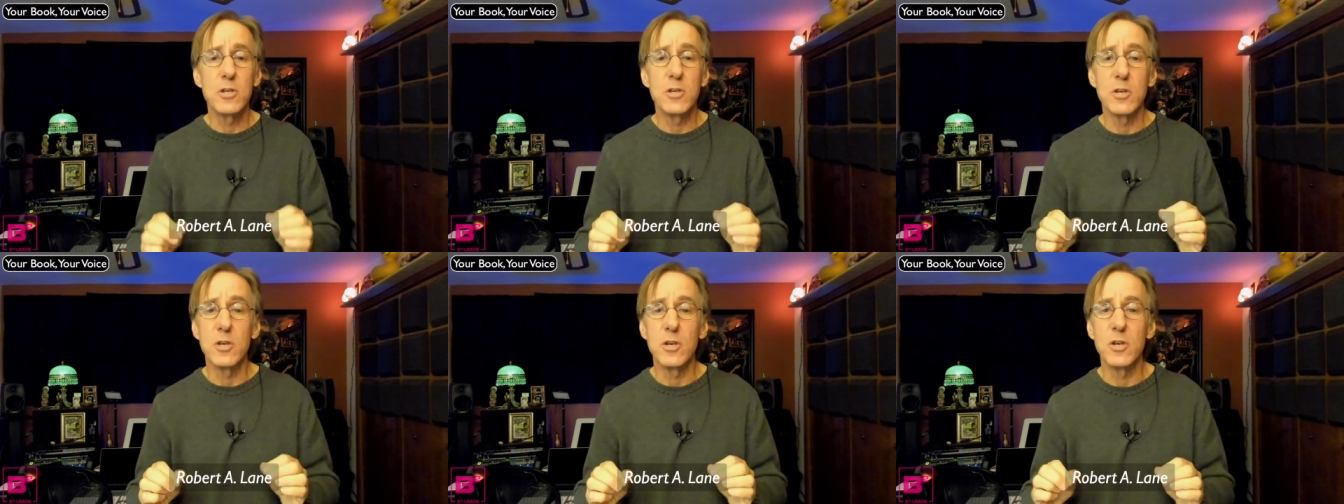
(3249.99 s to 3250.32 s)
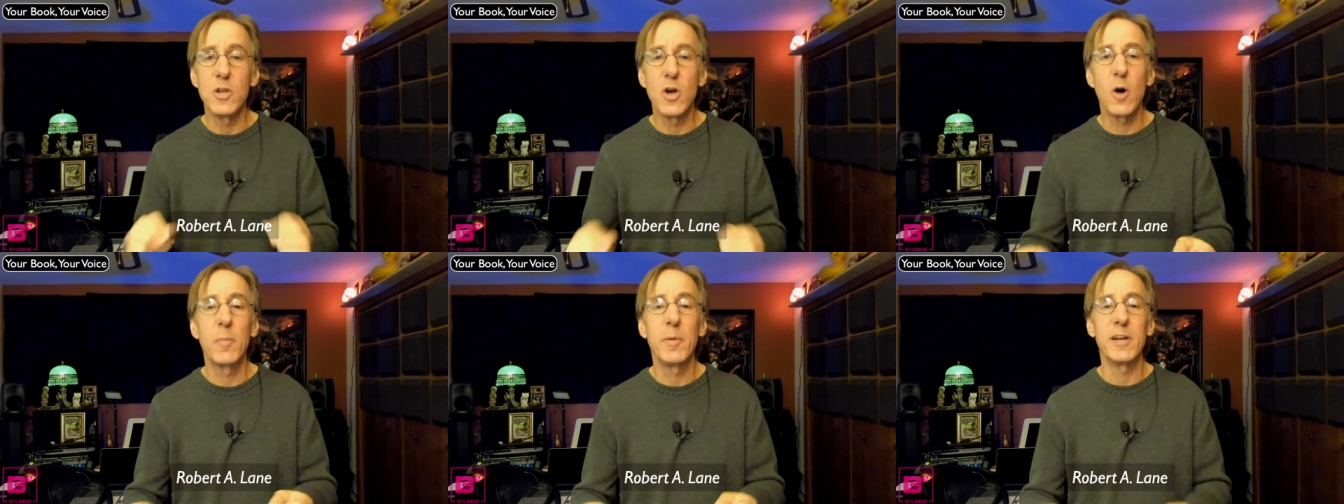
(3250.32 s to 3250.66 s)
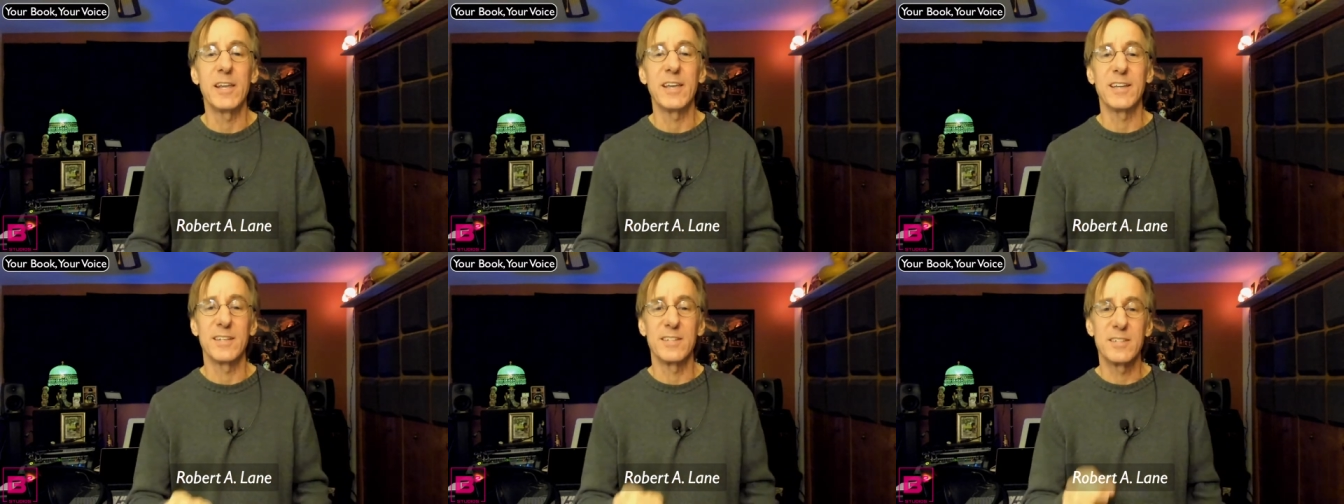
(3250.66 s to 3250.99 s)

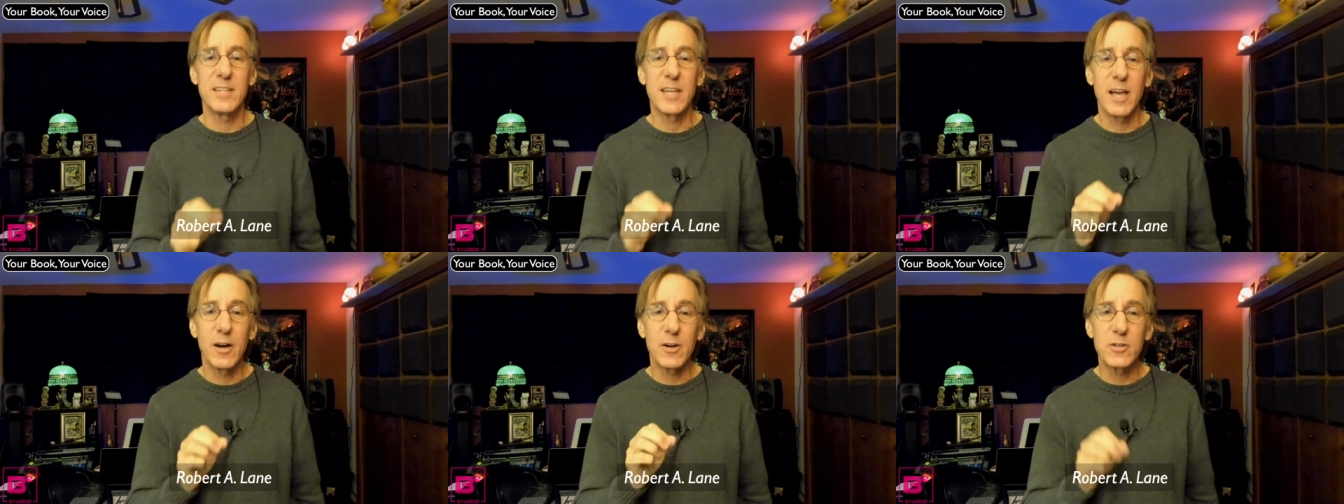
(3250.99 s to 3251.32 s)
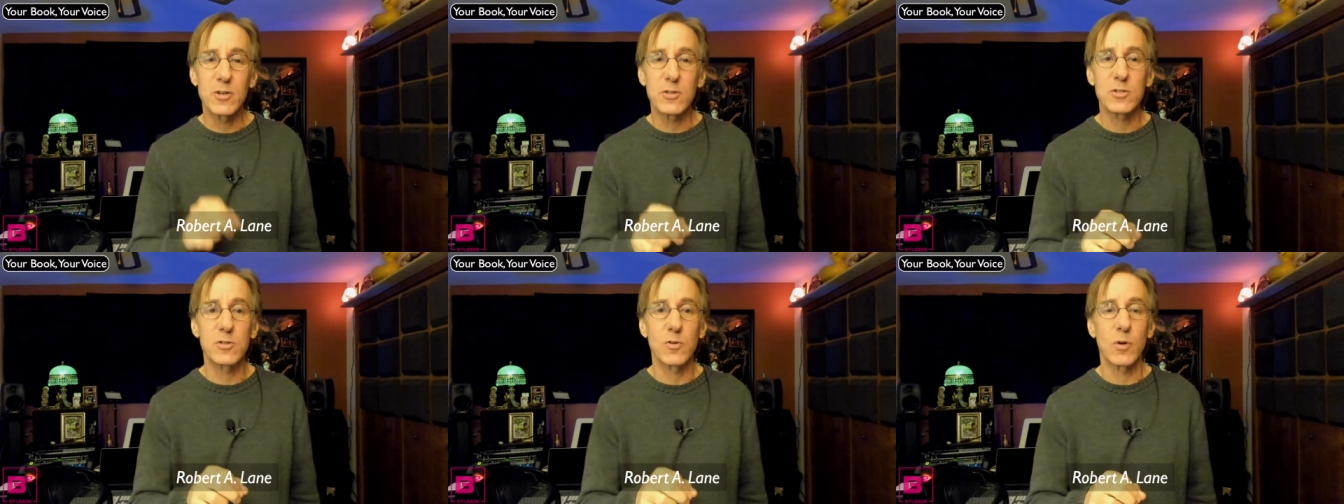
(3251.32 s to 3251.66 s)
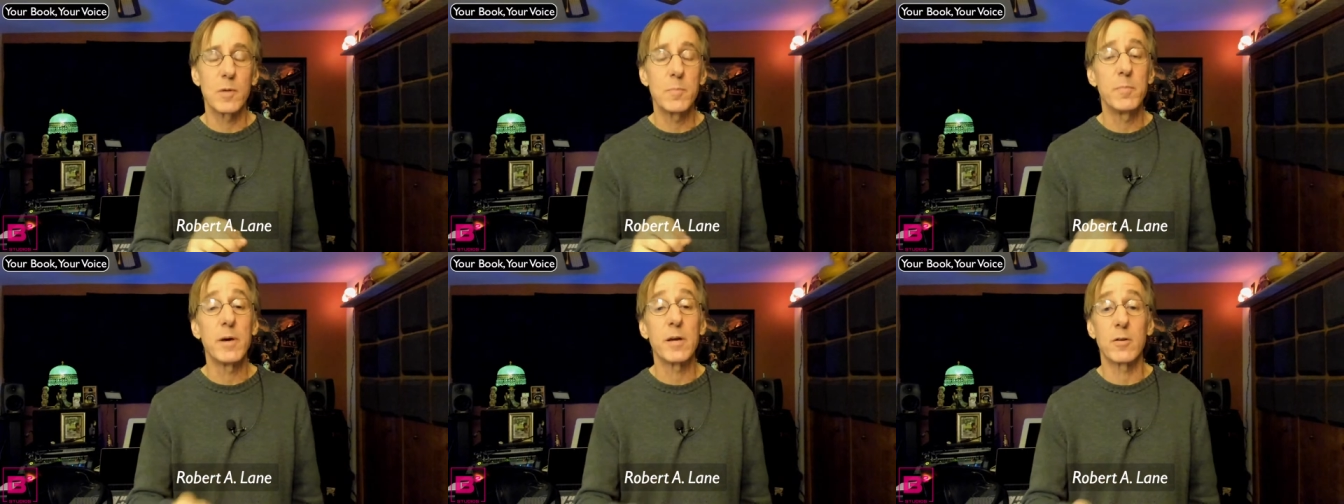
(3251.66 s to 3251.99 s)
Nobody can tell your
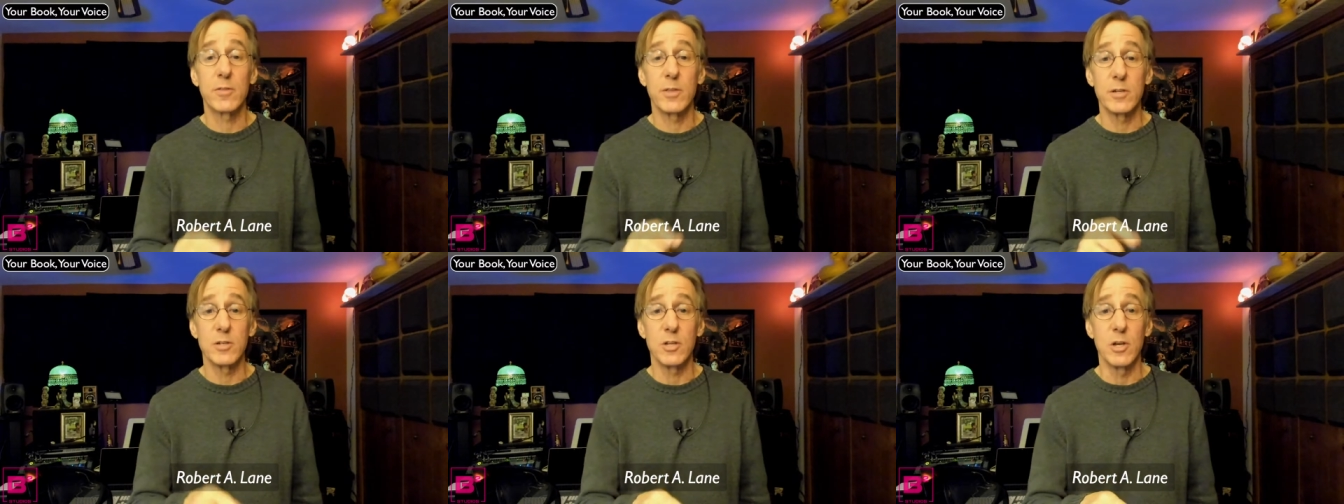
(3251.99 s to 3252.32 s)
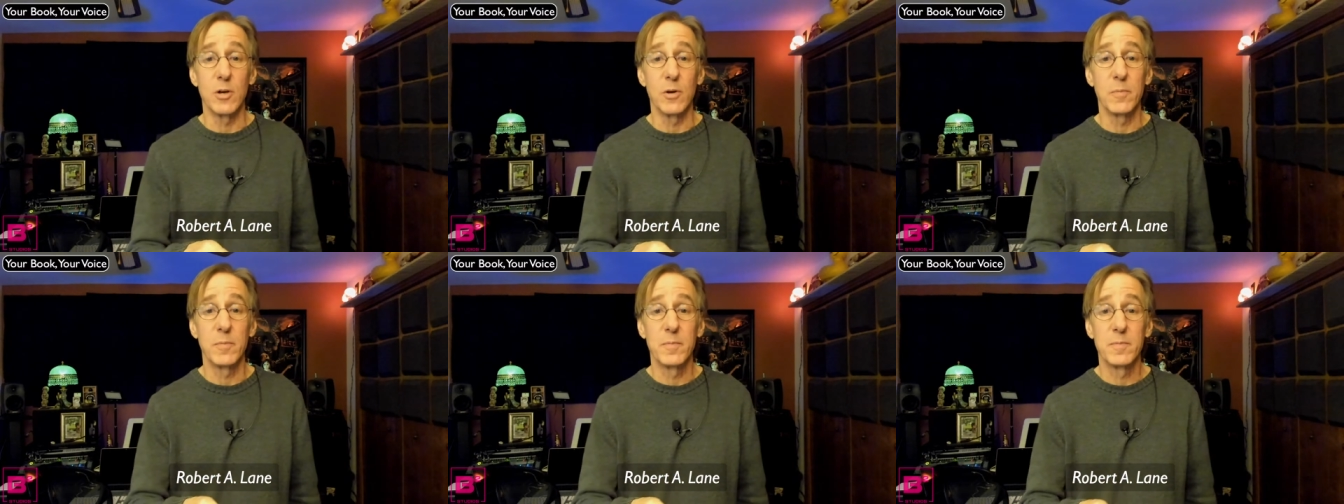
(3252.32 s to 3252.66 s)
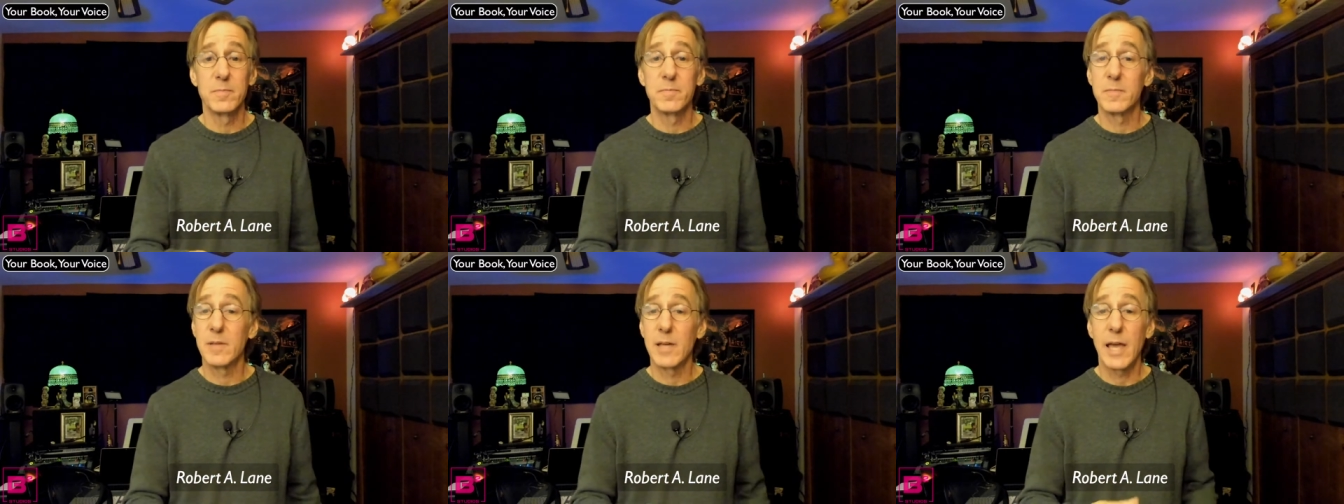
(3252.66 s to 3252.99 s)
story better than you,
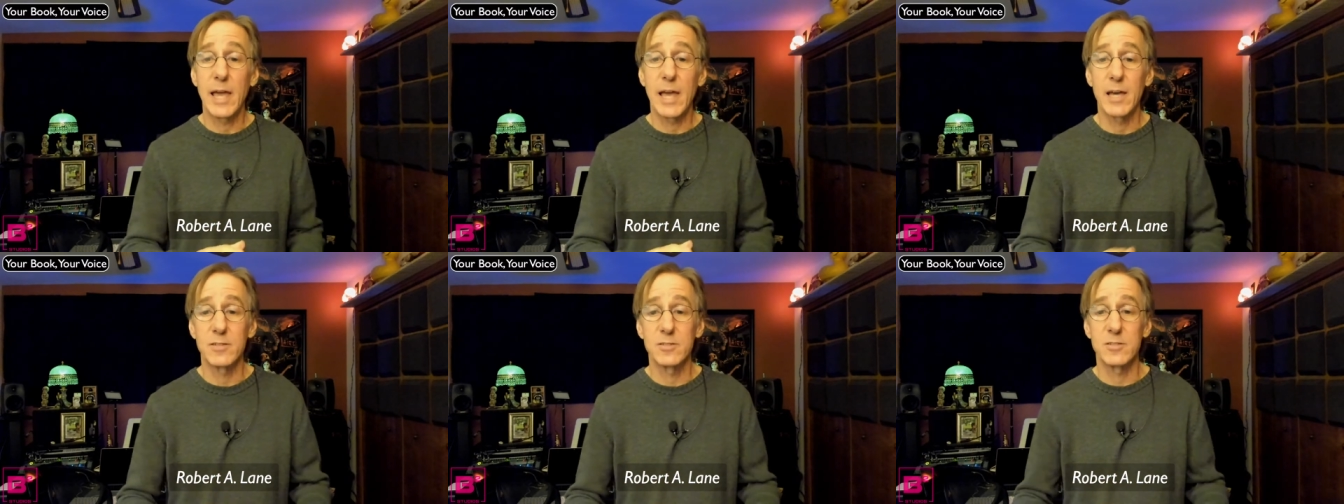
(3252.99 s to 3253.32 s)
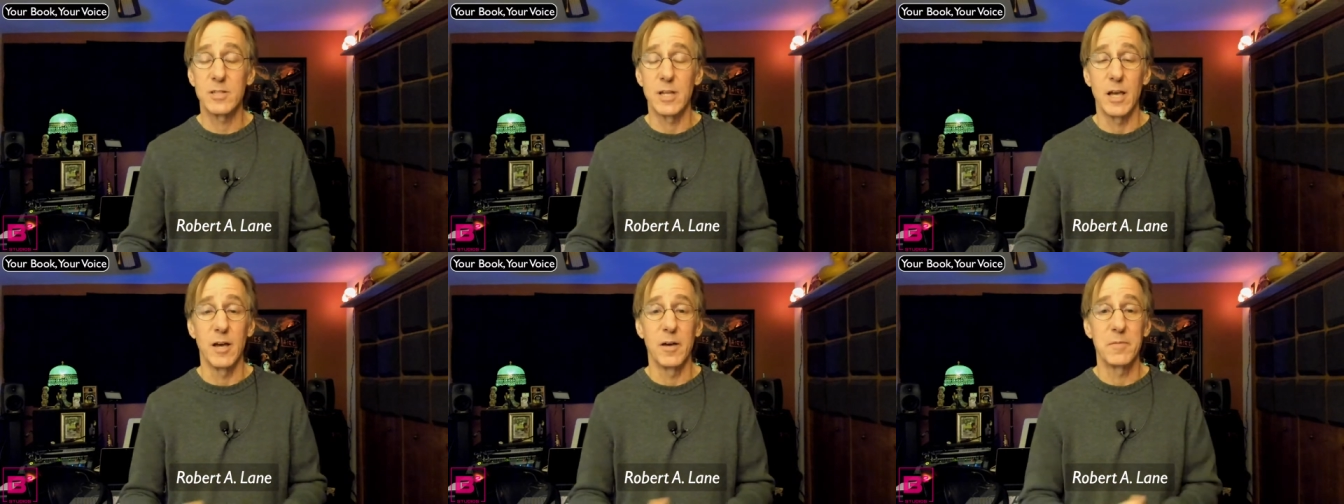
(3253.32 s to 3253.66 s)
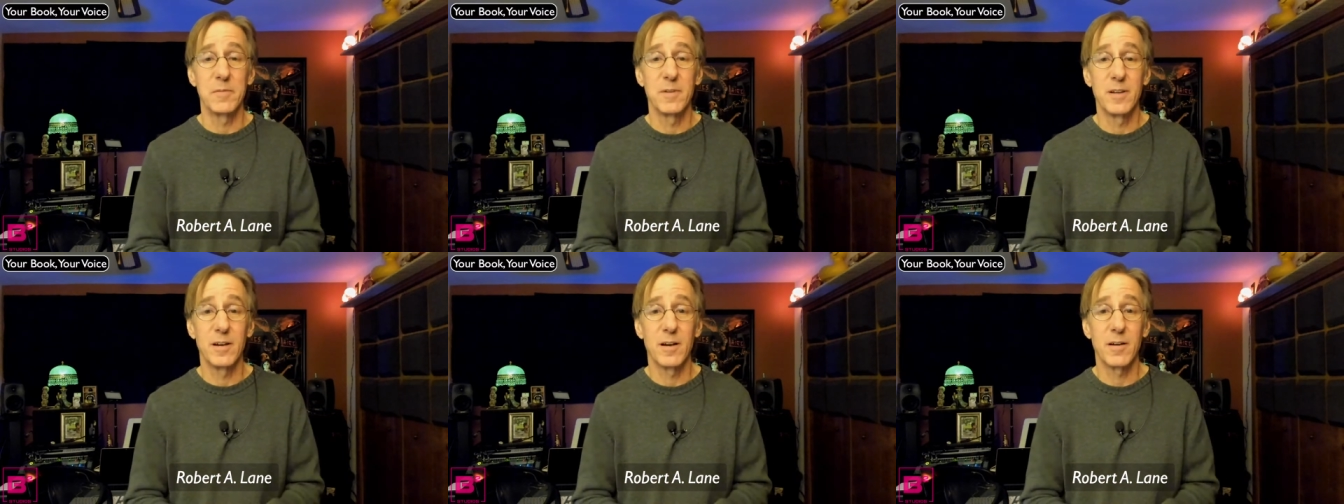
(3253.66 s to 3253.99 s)
hands down.
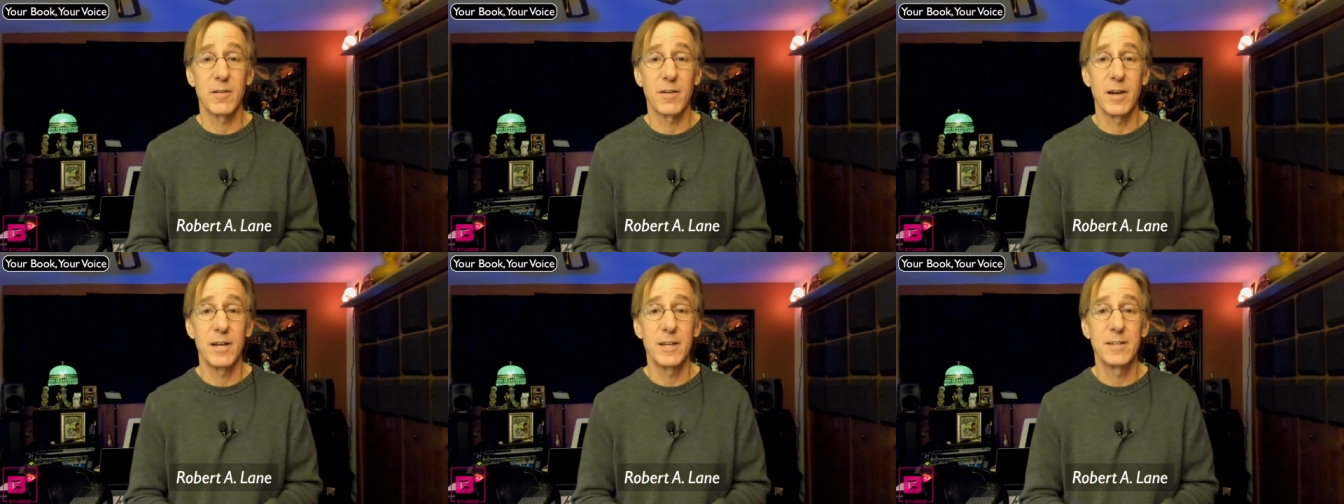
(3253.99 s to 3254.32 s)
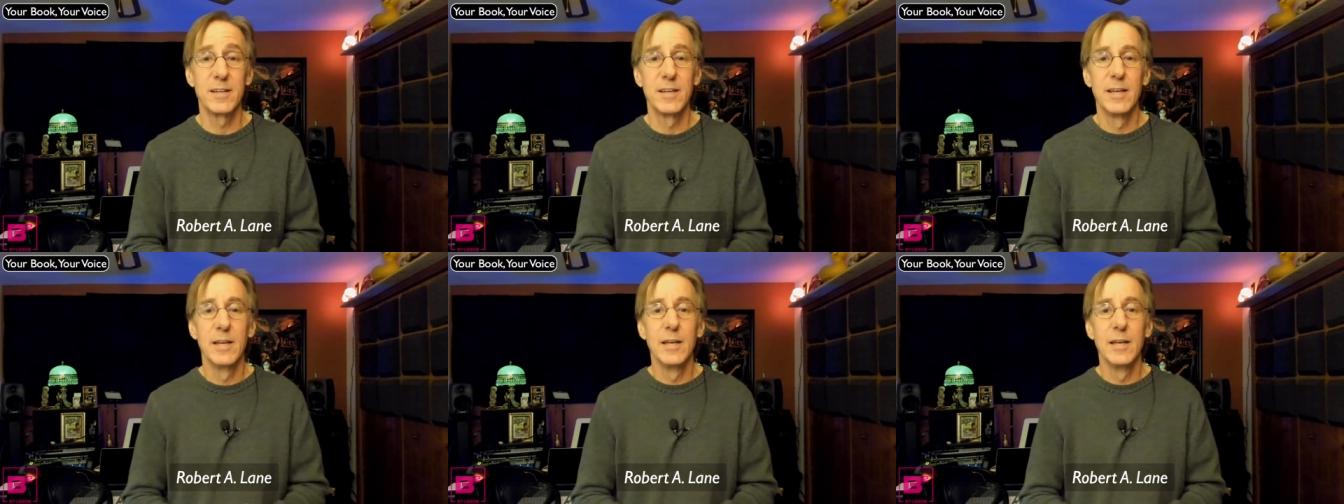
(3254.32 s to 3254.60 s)
All right.